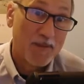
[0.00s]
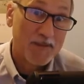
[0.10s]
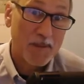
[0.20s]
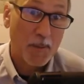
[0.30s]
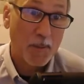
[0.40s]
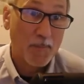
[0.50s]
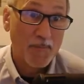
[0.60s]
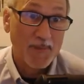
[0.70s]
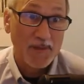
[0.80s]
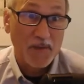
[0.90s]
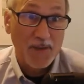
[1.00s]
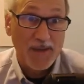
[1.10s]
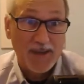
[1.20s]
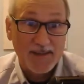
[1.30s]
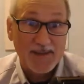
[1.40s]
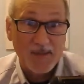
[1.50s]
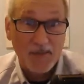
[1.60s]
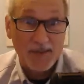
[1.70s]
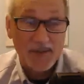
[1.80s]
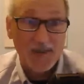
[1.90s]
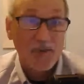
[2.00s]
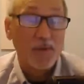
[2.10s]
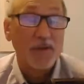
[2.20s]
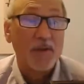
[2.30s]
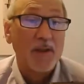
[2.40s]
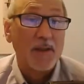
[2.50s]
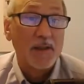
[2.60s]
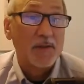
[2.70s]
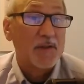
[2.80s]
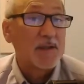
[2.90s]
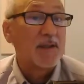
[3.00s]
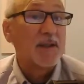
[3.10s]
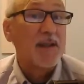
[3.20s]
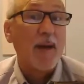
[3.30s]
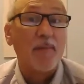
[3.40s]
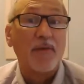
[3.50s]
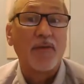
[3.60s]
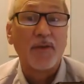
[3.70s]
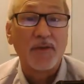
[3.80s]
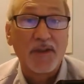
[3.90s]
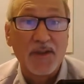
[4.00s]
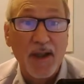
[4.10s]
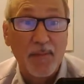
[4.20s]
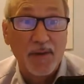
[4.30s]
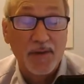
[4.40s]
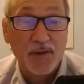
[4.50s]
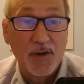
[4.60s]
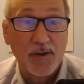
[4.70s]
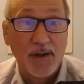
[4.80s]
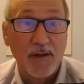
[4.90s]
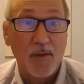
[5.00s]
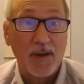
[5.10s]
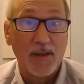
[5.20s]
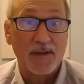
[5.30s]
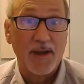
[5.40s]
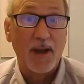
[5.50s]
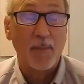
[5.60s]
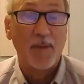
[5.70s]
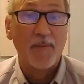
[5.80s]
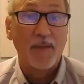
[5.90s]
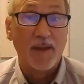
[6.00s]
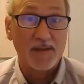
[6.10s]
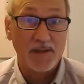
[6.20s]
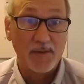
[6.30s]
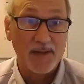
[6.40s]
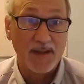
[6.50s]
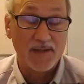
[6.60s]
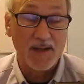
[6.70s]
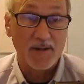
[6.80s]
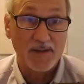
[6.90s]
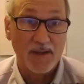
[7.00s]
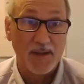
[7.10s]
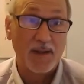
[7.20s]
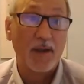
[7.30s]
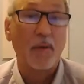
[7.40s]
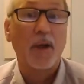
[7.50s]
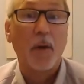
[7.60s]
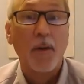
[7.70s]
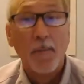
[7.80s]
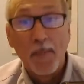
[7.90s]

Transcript: So let's go ahead and see what this, we'll just clap the first example shown here, the one on the top, and see what that sounds like. Here we go.